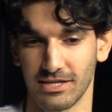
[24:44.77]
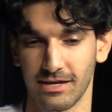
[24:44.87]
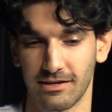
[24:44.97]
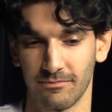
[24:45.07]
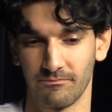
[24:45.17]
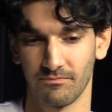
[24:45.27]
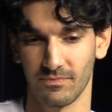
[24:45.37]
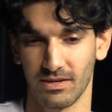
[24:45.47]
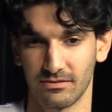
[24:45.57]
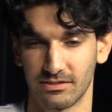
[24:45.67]
like
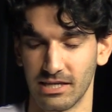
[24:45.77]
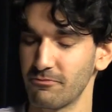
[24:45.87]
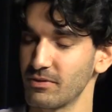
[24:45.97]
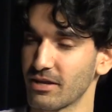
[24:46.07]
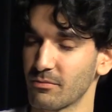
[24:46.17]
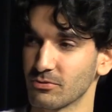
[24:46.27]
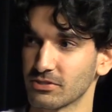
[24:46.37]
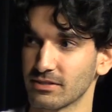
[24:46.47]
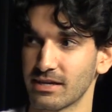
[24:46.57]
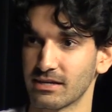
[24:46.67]
they've been able
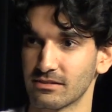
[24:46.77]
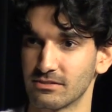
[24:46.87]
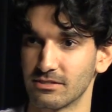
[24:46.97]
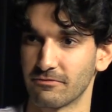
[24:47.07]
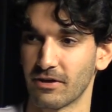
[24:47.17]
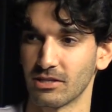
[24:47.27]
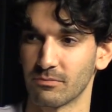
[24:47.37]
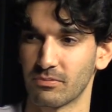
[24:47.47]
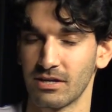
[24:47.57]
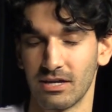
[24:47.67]
to like
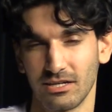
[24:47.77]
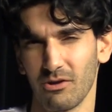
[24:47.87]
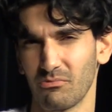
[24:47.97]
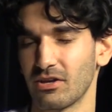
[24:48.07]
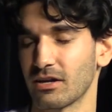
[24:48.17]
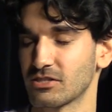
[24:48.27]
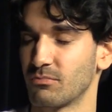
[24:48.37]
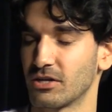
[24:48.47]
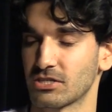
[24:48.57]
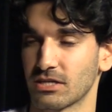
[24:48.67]
develop, not, not as
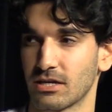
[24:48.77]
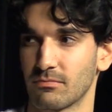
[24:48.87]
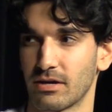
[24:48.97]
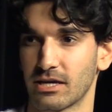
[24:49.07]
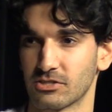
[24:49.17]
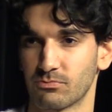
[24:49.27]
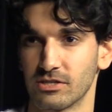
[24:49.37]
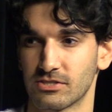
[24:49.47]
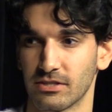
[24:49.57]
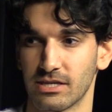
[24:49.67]
much, um, I guess,
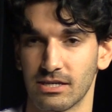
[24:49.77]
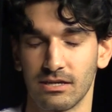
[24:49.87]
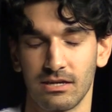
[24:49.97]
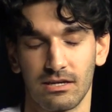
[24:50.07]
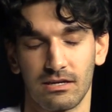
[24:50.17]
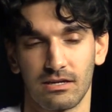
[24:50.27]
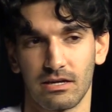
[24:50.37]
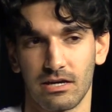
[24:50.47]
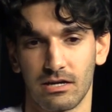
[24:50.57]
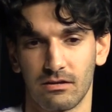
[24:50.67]
recently,
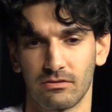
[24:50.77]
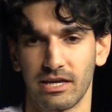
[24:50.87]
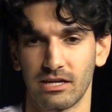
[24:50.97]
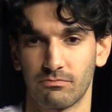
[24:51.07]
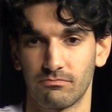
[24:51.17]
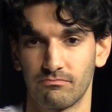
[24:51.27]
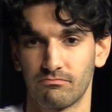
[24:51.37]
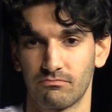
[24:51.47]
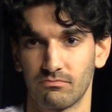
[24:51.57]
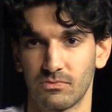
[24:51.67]
uh, like
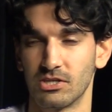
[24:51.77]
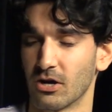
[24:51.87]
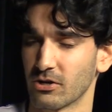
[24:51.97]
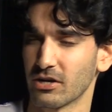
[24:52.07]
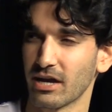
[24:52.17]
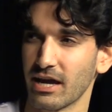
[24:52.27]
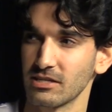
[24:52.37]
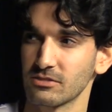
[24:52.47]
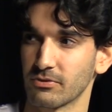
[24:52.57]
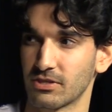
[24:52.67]
younger
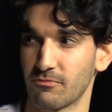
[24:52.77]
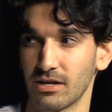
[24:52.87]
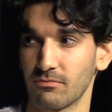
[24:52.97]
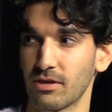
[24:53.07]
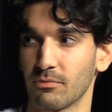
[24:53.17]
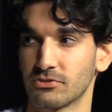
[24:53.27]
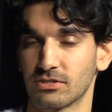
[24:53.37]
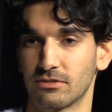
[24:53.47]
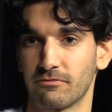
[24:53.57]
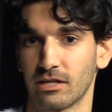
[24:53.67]
guys, but they've been able
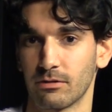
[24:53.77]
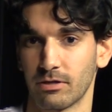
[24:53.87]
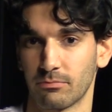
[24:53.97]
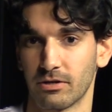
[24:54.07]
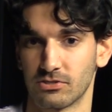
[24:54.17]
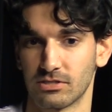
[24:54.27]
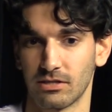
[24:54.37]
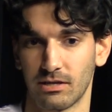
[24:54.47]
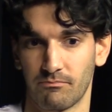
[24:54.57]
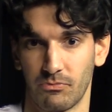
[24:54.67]
to develop like players in
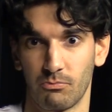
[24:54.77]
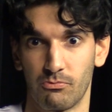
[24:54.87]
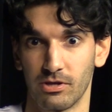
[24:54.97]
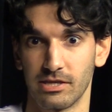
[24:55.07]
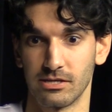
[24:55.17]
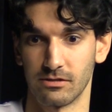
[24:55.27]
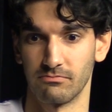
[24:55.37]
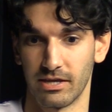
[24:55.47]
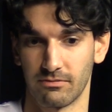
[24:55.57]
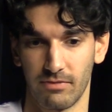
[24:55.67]
like really
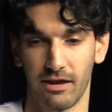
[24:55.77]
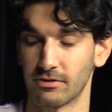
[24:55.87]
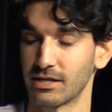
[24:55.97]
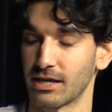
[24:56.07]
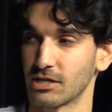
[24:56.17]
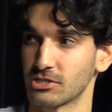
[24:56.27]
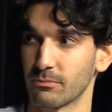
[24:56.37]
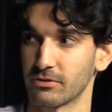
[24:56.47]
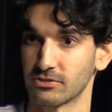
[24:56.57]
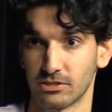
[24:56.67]
good, like everyday
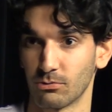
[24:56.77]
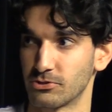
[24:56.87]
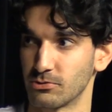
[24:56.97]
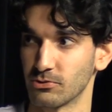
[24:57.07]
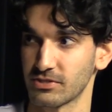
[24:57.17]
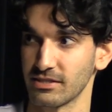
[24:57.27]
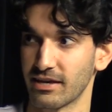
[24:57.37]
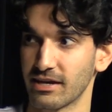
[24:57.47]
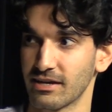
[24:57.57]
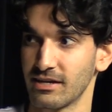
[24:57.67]
NHL players, like Noah Juulsen.
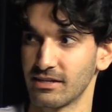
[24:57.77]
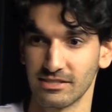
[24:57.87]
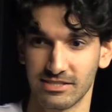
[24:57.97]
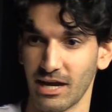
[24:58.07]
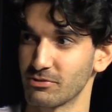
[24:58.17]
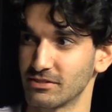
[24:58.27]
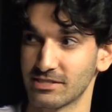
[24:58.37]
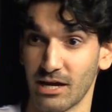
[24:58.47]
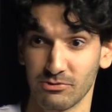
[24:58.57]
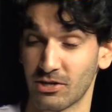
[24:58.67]
Like, this guy, yeah. was,
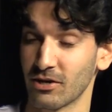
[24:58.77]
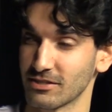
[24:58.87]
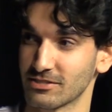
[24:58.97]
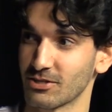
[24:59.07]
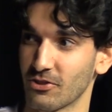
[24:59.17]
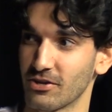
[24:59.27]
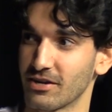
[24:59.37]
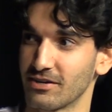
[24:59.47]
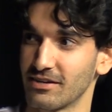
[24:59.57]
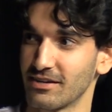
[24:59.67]
this guy was cooked at the start of the
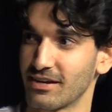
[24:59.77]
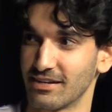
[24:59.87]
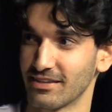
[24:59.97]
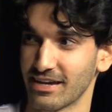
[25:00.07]
year, and